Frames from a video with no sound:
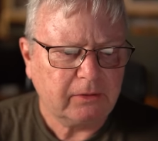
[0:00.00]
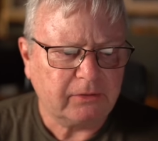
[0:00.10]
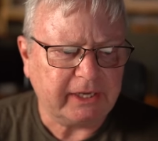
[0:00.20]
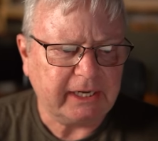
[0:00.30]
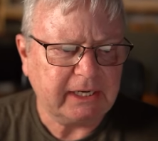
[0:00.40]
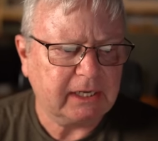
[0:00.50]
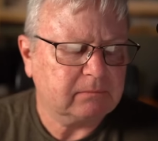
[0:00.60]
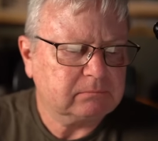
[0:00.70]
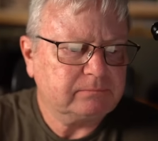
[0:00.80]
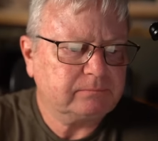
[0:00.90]
The,
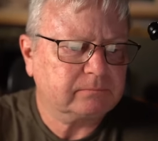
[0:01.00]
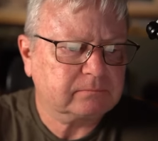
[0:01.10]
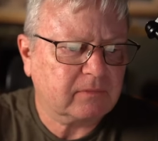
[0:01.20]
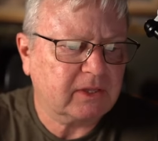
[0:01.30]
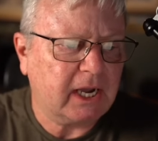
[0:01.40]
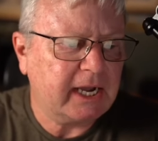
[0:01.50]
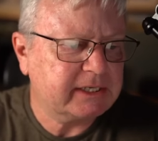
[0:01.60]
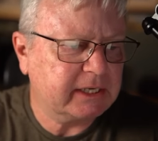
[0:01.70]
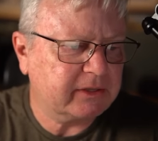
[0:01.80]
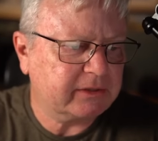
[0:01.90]
um, the
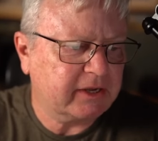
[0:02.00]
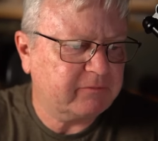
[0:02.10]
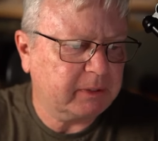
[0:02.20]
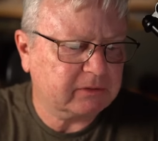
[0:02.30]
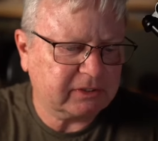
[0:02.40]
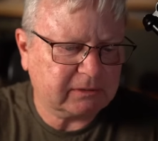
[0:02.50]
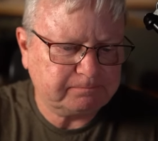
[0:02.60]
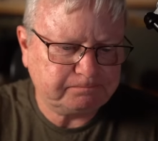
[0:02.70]
idea that they've built a,